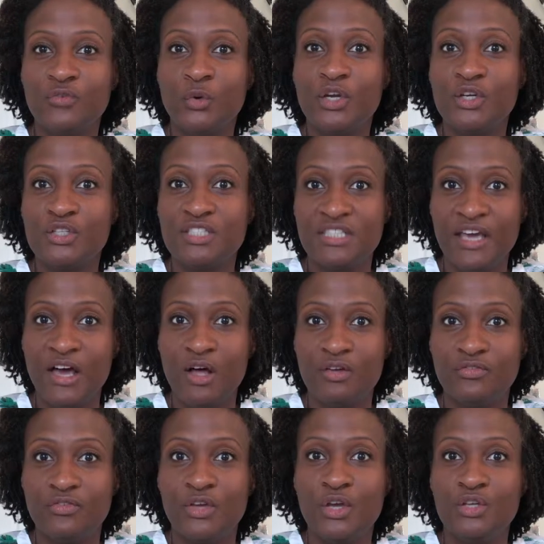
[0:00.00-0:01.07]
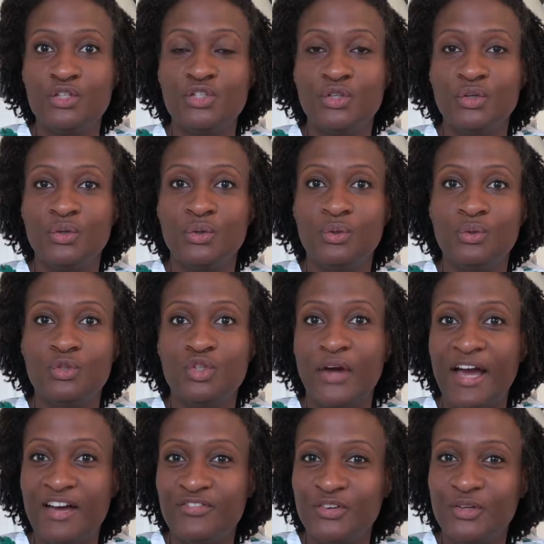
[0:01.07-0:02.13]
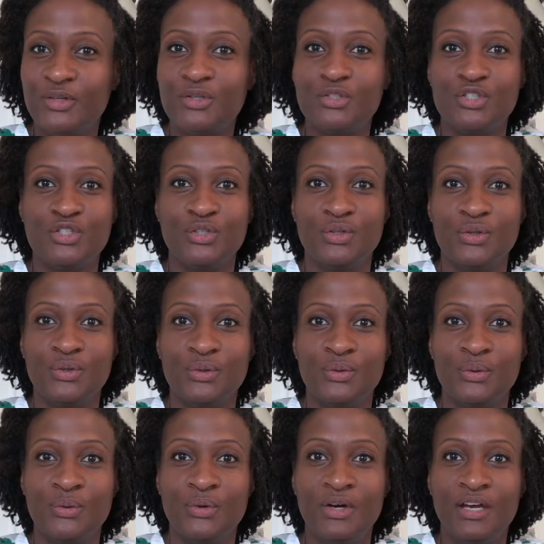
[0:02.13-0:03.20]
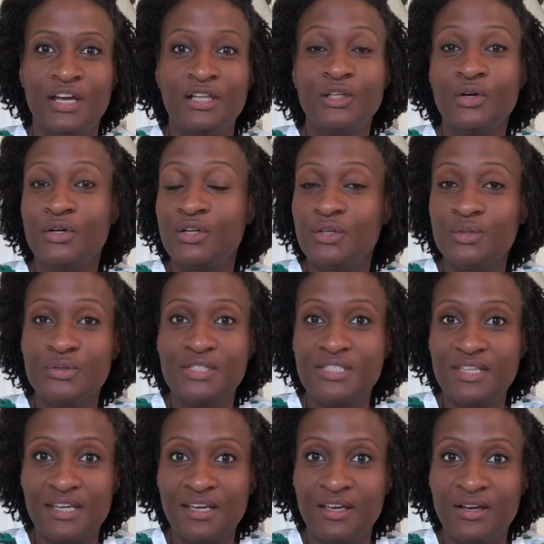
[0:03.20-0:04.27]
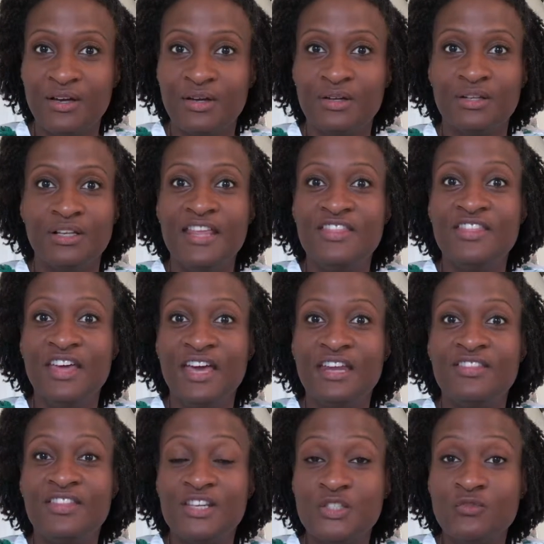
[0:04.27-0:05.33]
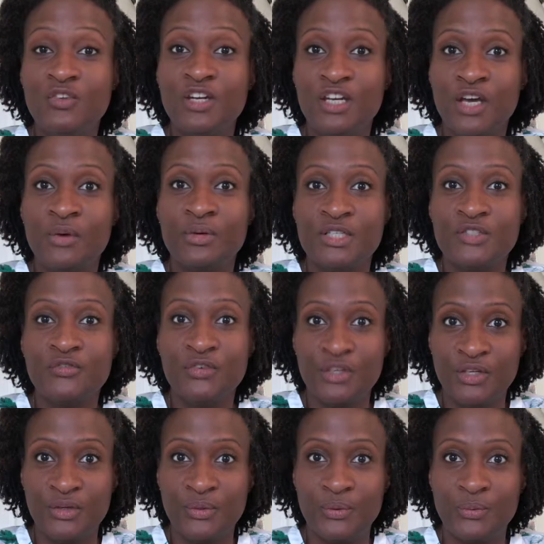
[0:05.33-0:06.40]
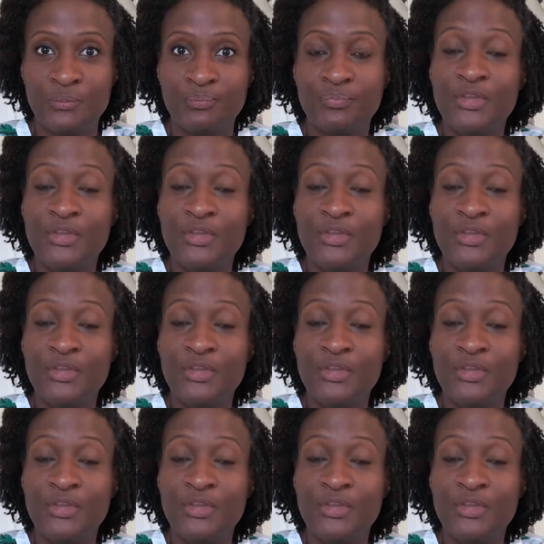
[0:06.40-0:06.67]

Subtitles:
for yourself to travel, to learn a new skill, then this video is for you.